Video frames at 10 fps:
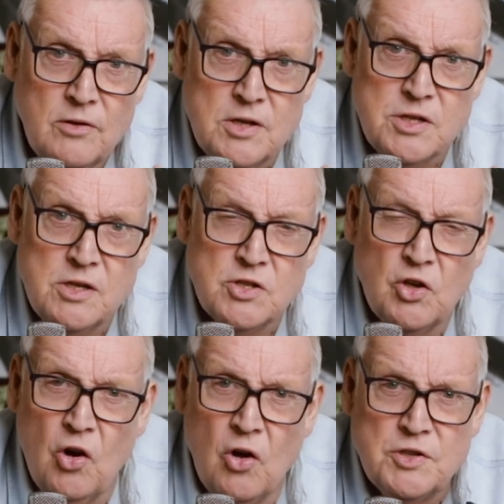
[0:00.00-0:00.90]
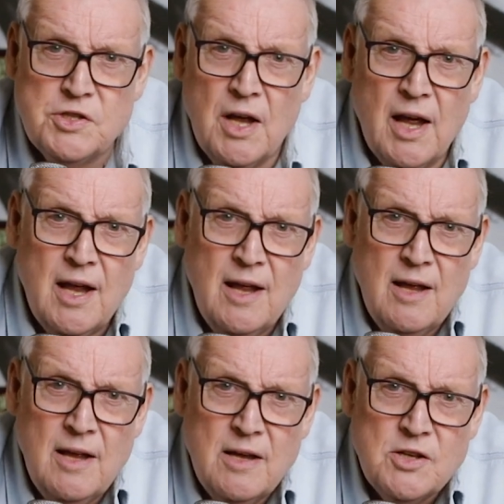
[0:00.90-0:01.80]
This is God's day.
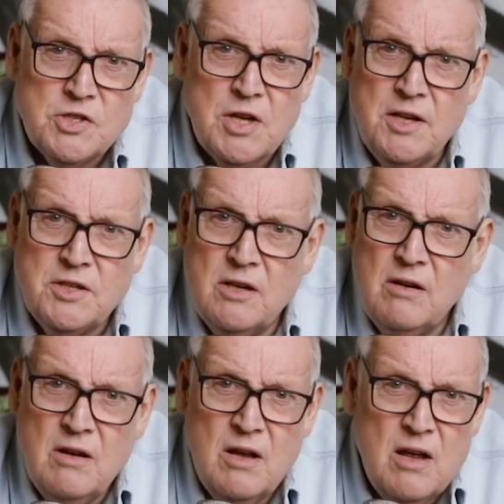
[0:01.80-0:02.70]
Satan